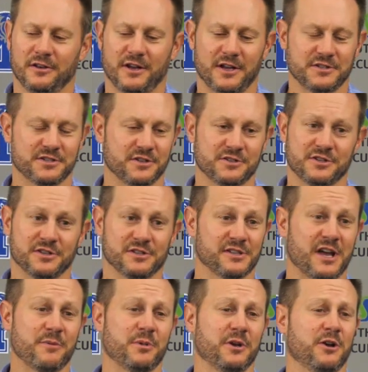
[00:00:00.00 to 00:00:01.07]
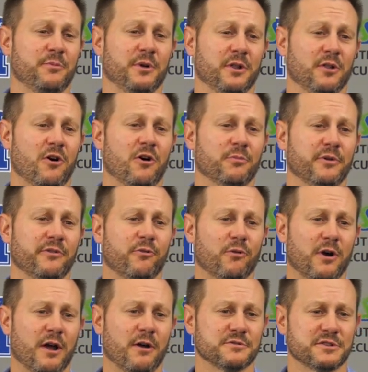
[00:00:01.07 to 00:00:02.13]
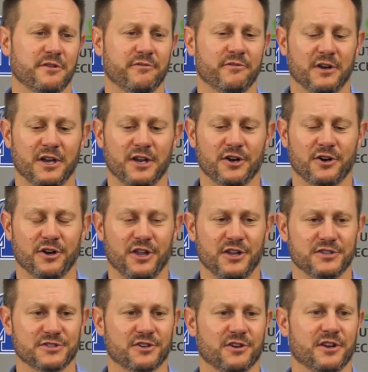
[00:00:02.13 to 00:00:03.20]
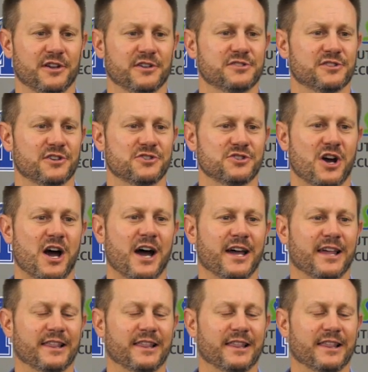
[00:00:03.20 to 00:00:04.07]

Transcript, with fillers: Not since, since I've been here, but long before I was even here. He's done it at such a high